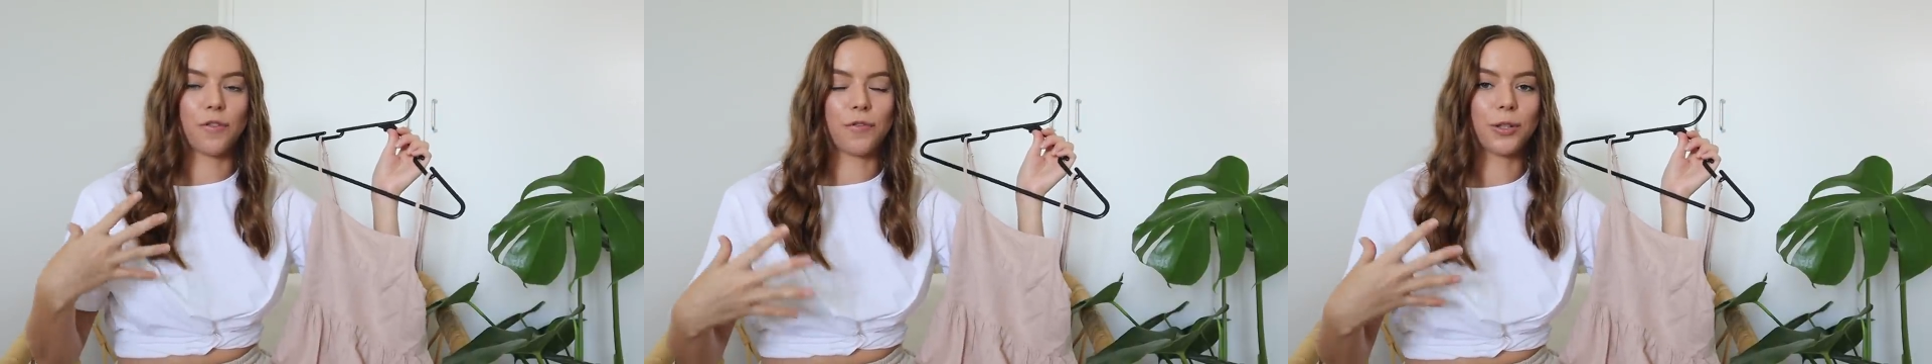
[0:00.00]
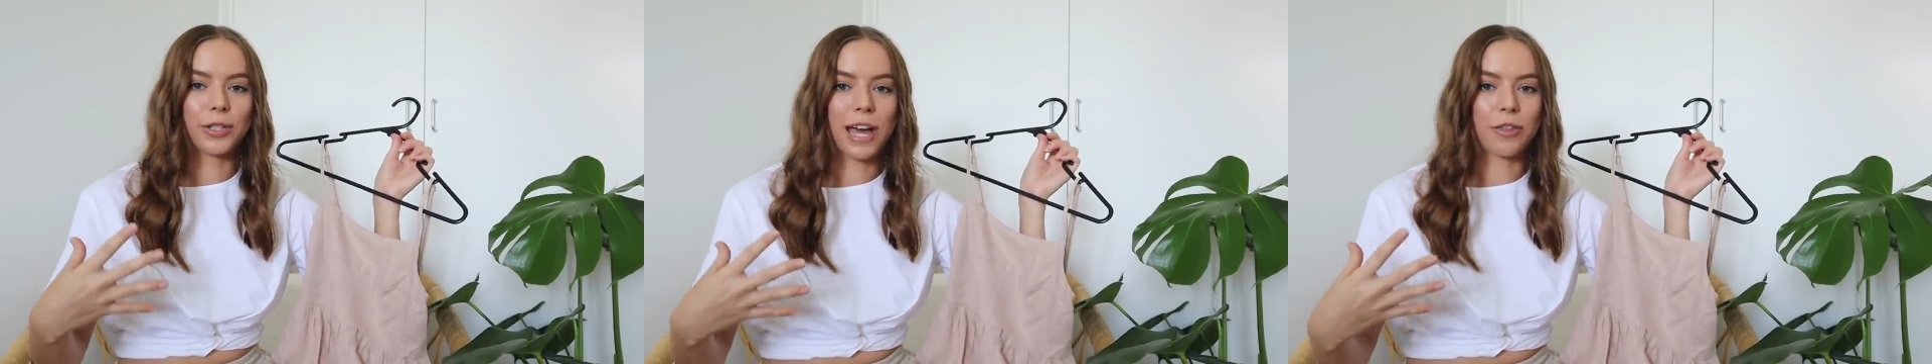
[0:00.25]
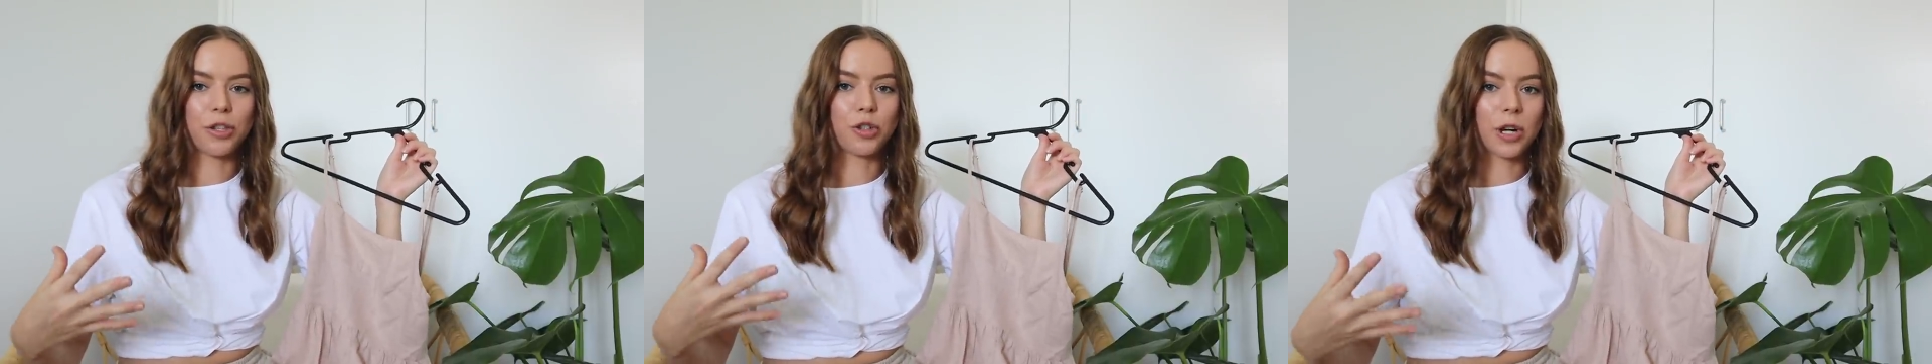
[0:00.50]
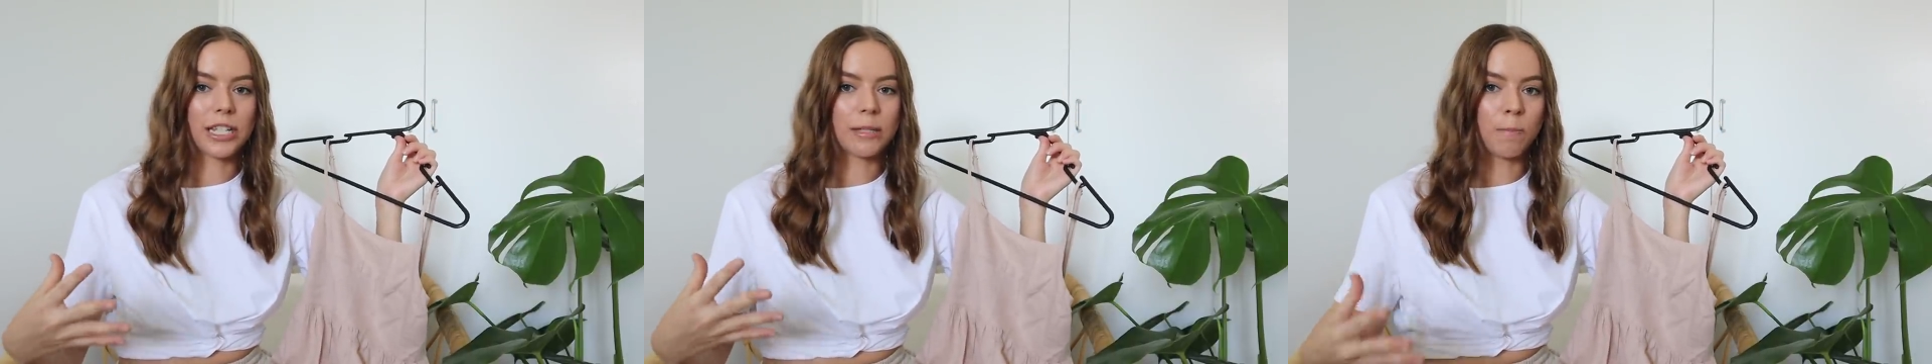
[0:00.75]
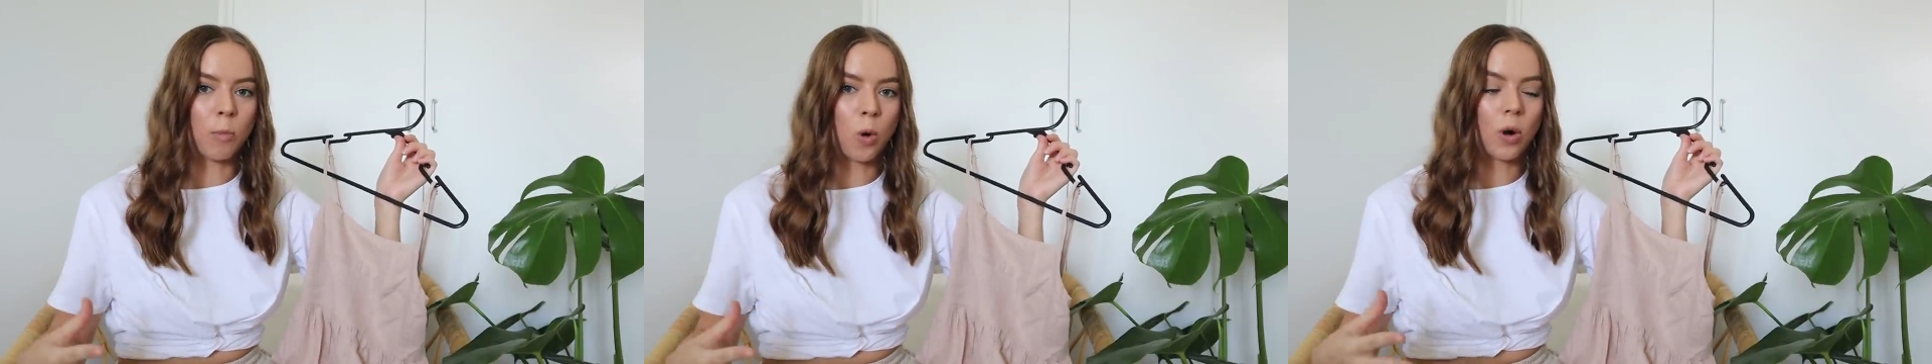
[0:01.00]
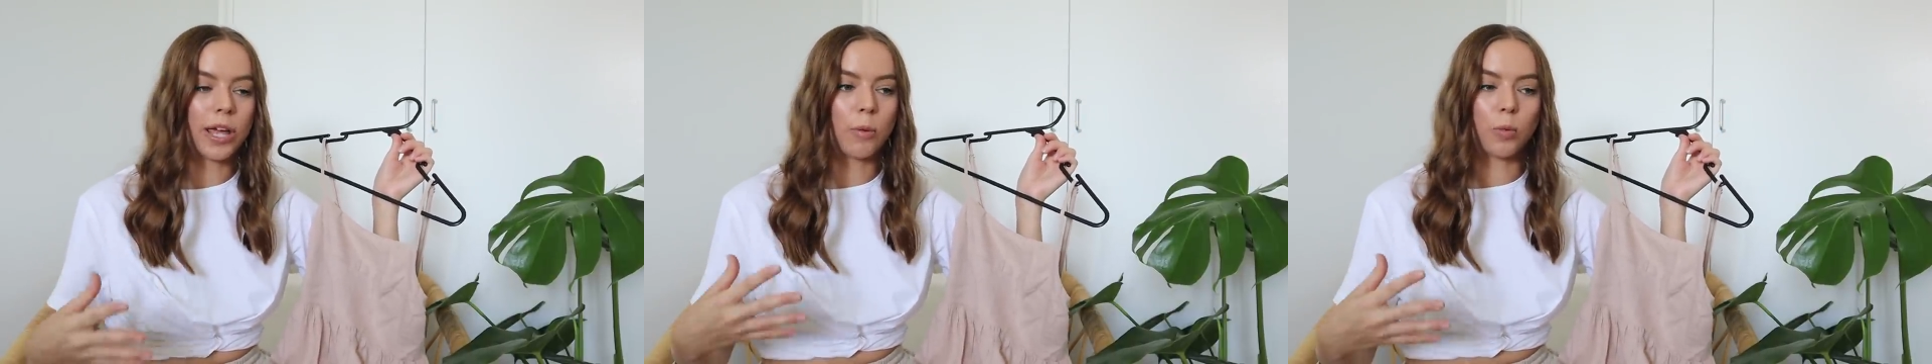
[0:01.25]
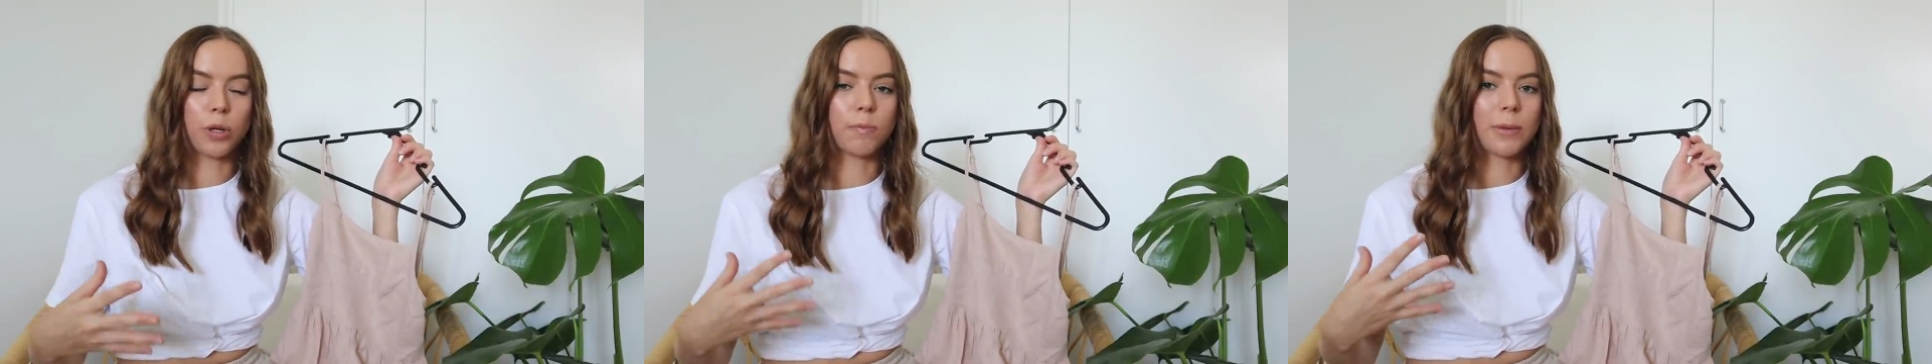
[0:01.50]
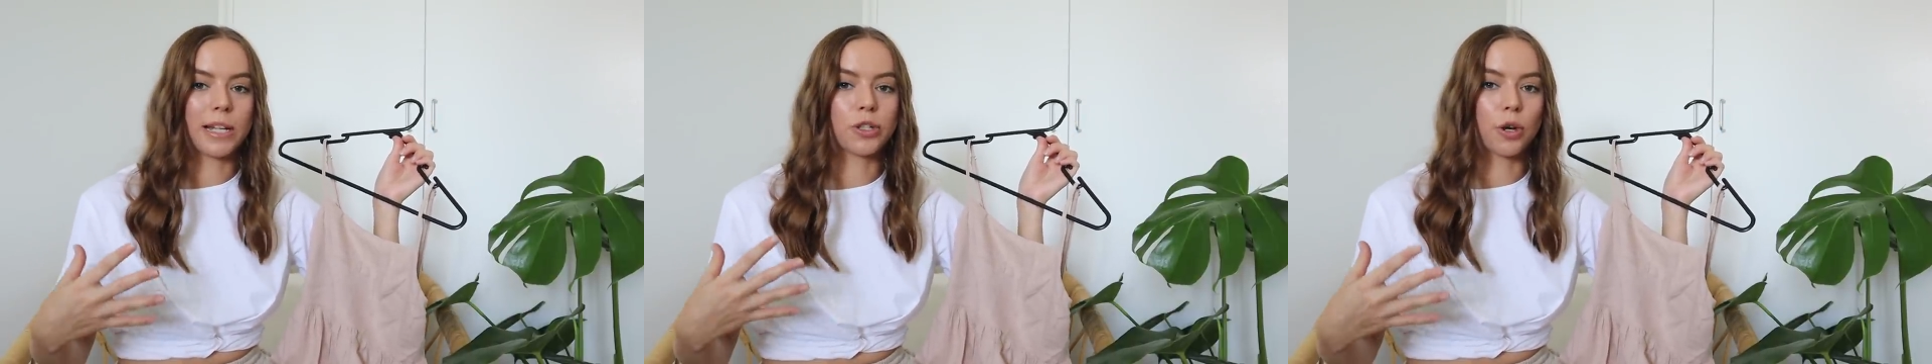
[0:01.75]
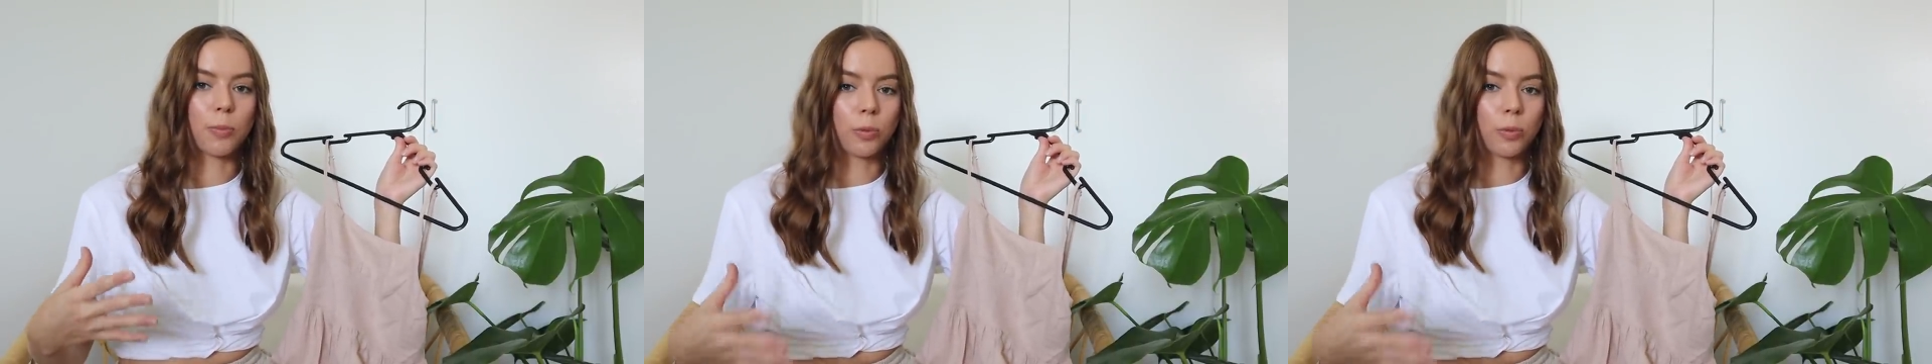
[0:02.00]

filled out the dress more, it wouldn't be so